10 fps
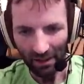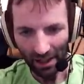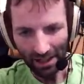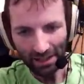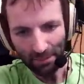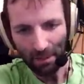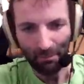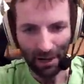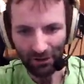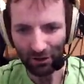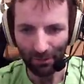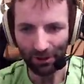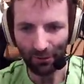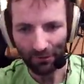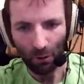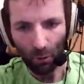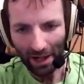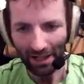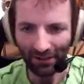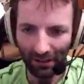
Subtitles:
And I did my measurements with the weight.